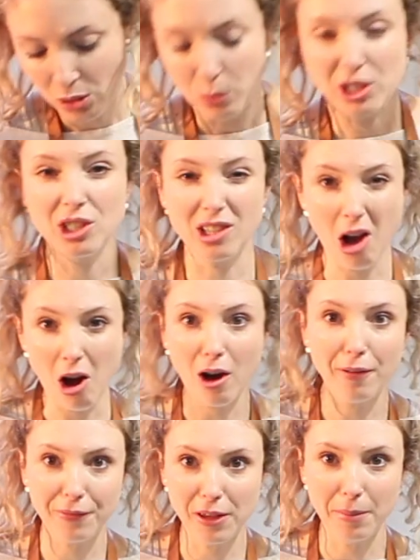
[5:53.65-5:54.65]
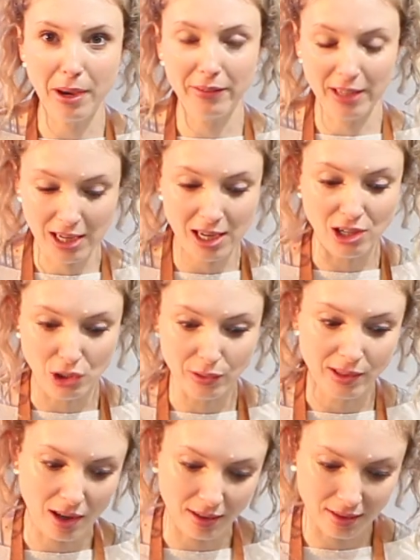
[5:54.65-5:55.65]
which is half the amount that he
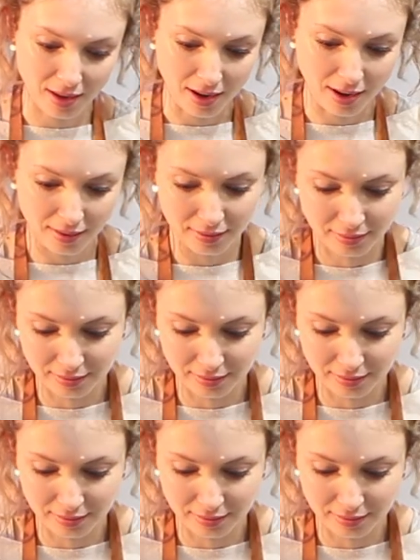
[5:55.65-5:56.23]
used last night.